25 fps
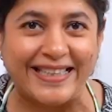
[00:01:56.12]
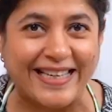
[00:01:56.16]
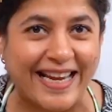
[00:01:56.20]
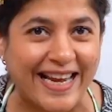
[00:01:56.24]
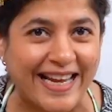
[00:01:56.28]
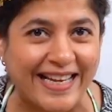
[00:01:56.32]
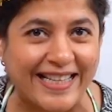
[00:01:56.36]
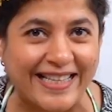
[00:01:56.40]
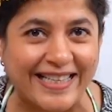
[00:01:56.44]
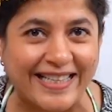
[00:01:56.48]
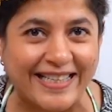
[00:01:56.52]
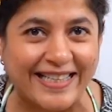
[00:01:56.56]

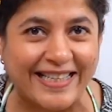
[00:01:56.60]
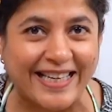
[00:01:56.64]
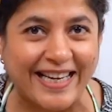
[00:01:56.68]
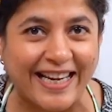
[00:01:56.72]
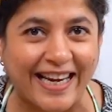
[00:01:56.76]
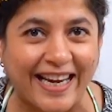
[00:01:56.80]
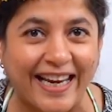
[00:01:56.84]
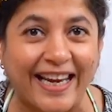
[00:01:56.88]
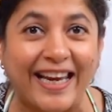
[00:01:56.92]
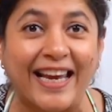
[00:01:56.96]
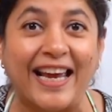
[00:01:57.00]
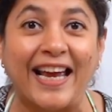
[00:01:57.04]

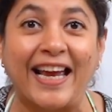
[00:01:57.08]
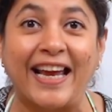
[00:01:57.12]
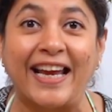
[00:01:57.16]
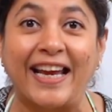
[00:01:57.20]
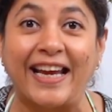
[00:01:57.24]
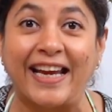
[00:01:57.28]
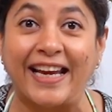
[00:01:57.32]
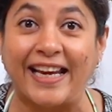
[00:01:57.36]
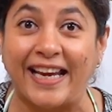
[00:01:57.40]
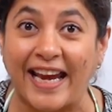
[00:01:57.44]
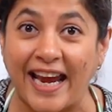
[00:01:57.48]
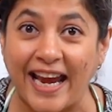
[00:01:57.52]
tasty
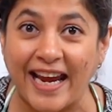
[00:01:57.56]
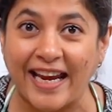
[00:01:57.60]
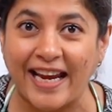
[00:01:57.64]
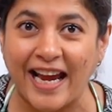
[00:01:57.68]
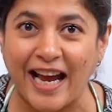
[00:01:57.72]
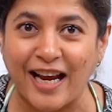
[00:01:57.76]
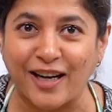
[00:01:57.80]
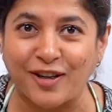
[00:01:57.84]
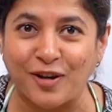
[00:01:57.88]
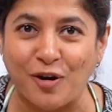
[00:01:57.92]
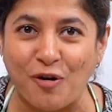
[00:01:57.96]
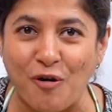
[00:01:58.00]
cake
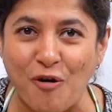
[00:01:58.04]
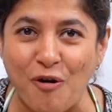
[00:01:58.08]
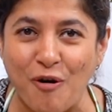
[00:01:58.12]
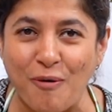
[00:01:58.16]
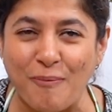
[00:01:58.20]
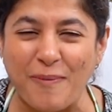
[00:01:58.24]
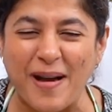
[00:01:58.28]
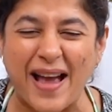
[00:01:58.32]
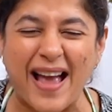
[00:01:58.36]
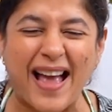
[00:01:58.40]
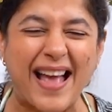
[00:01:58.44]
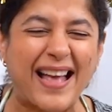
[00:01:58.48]
at
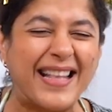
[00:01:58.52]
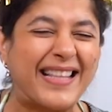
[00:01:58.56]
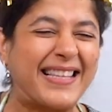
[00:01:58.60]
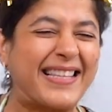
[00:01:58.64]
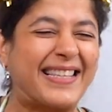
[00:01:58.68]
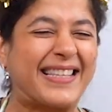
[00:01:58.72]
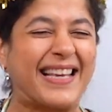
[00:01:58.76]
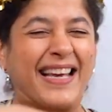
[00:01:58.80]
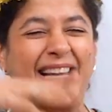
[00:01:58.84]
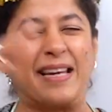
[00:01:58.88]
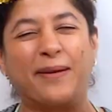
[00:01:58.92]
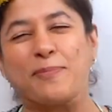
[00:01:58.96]
home and
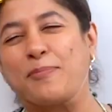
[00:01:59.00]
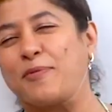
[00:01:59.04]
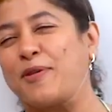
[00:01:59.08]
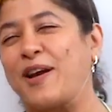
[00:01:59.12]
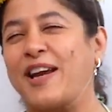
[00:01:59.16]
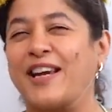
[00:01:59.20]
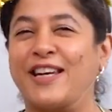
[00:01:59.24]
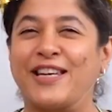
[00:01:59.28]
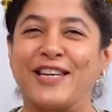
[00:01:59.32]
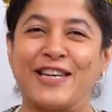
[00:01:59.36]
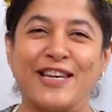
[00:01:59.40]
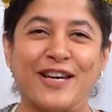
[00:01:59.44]

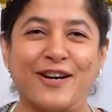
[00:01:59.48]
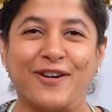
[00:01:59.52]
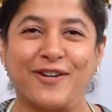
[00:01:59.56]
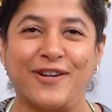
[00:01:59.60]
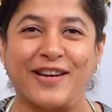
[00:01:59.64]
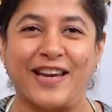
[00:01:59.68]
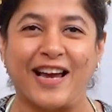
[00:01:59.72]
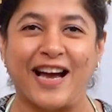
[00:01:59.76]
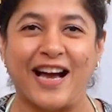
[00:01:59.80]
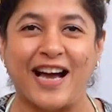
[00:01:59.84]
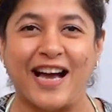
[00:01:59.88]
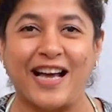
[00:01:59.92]
celebrate New
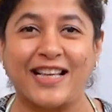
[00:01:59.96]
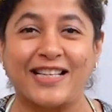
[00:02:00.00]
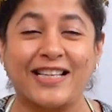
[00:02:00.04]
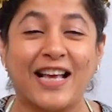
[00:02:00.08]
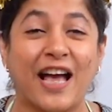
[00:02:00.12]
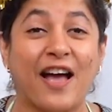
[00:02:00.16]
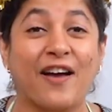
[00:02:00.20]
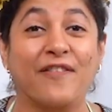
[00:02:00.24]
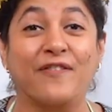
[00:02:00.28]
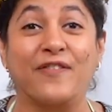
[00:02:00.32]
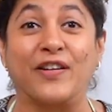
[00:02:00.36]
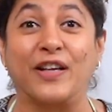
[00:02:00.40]
Year's
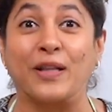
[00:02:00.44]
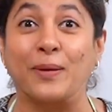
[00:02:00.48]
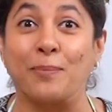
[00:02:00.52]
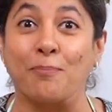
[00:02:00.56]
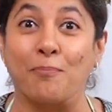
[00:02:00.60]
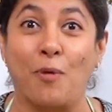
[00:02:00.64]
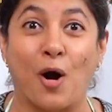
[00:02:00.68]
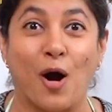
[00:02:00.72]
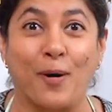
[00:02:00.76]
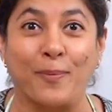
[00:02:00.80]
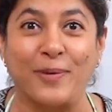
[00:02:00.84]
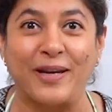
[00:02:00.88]
with
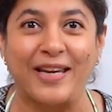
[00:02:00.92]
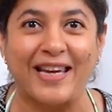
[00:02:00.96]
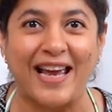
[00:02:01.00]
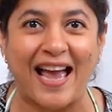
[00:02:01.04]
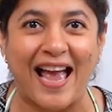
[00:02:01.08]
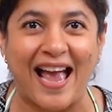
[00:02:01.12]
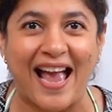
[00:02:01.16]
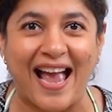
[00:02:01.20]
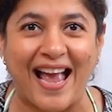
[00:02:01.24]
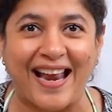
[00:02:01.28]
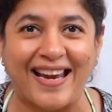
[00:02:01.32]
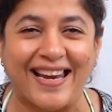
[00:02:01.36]
mommy
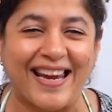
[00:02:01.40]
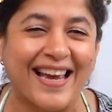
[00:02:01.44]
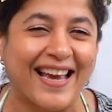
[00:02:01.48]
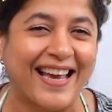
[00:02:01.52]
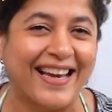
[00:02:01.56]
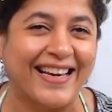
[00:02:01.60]
and